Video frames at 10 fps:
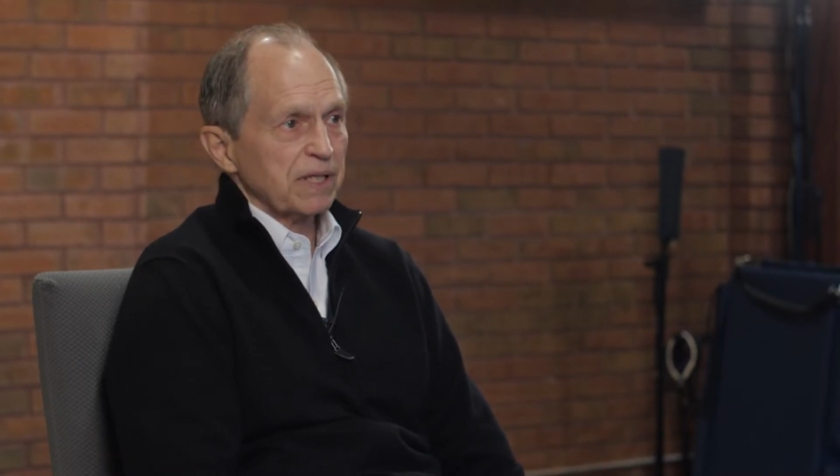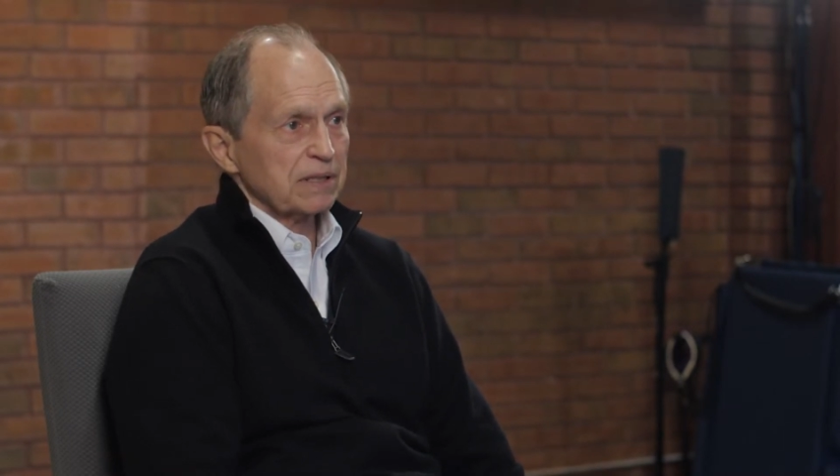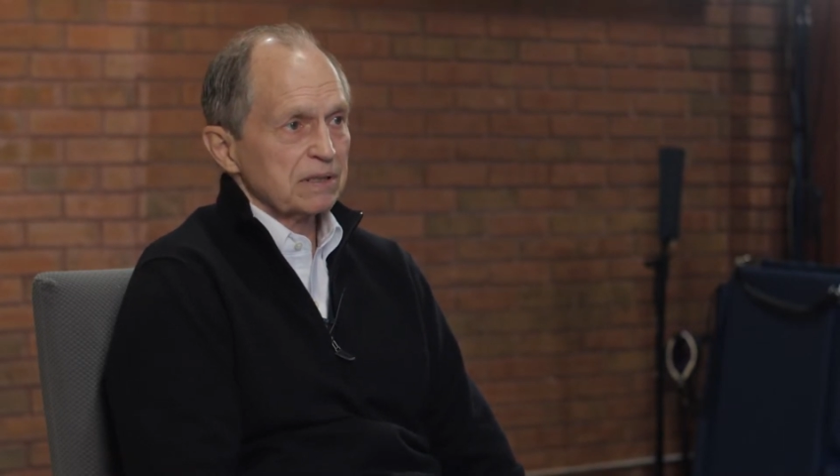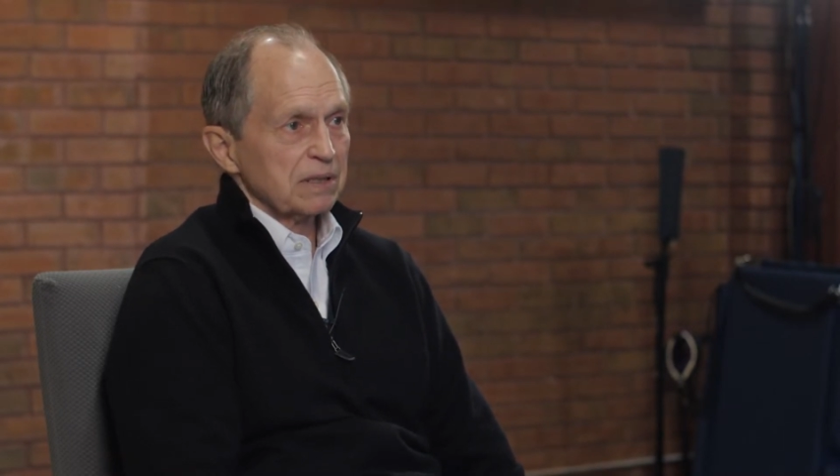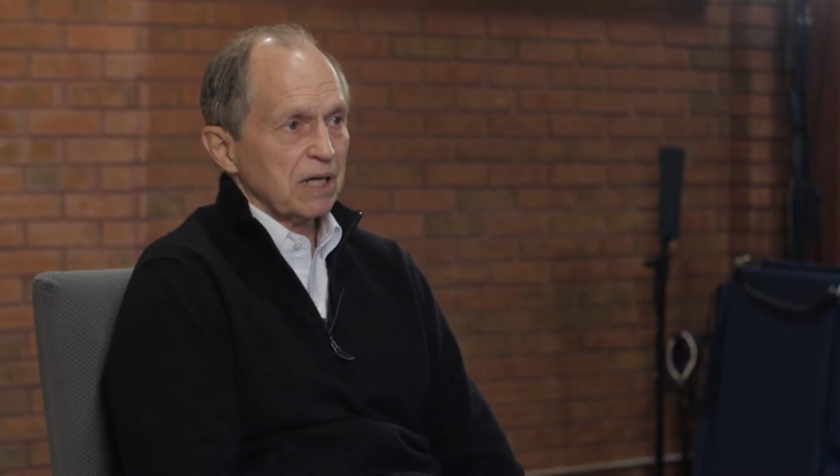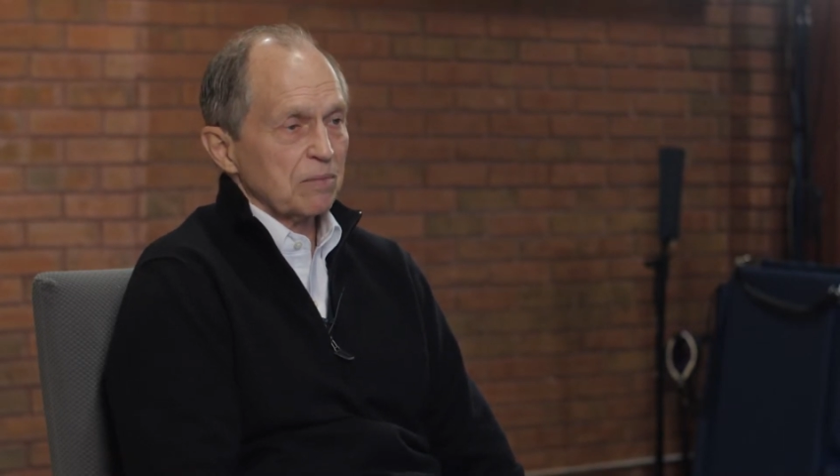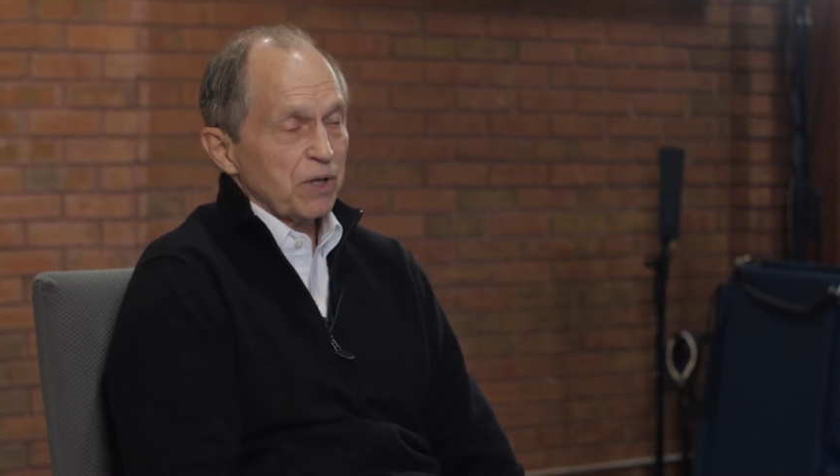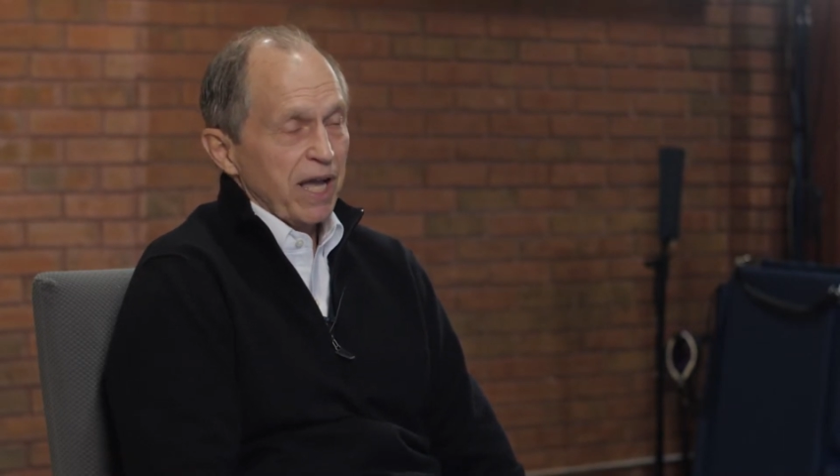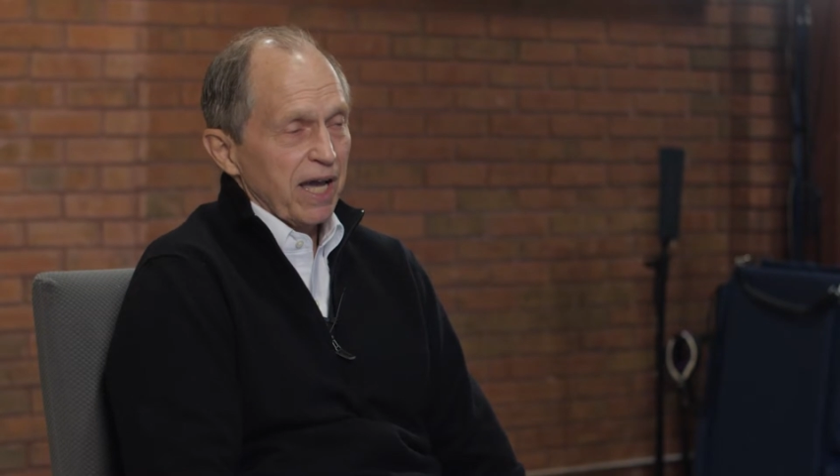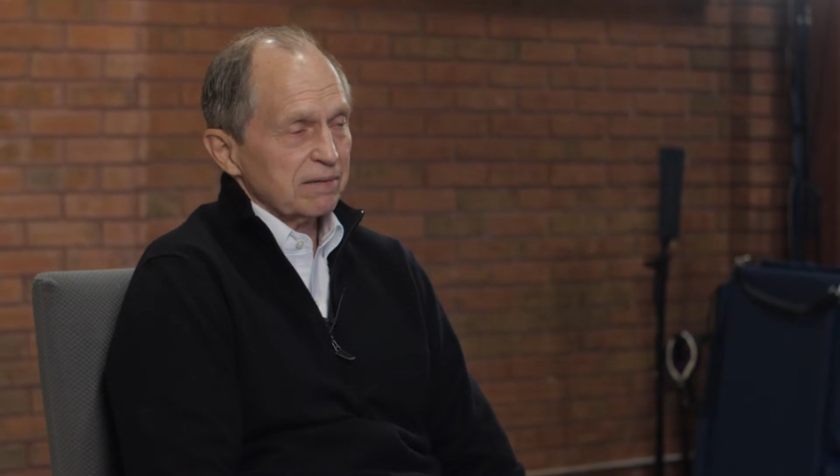and um,
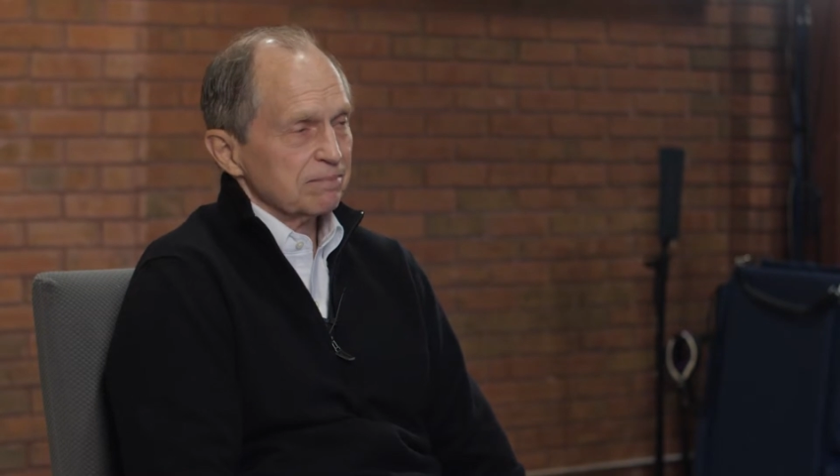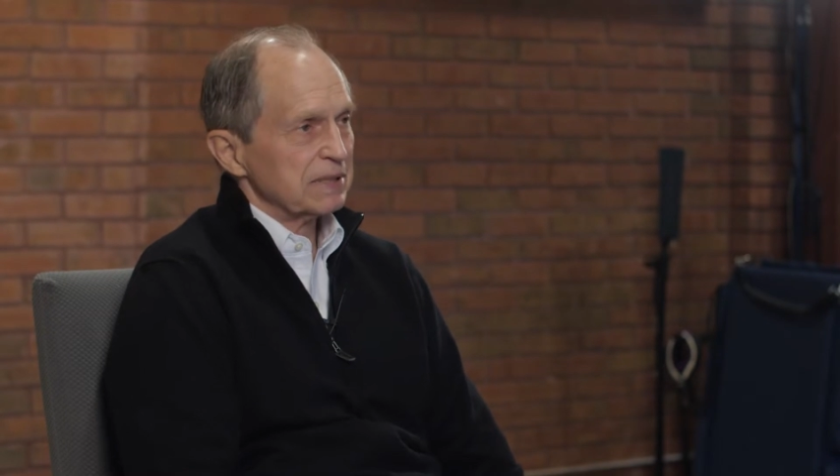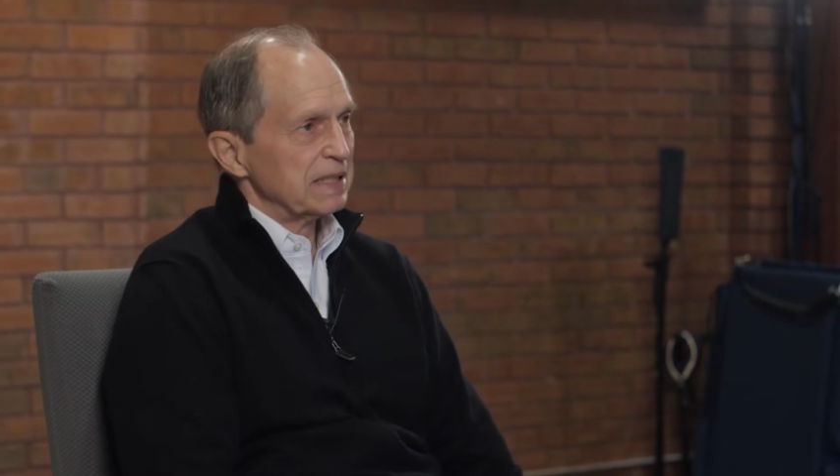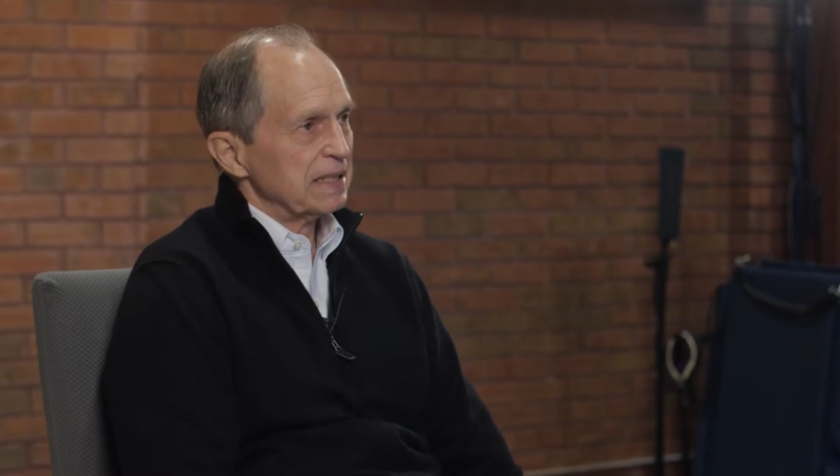we had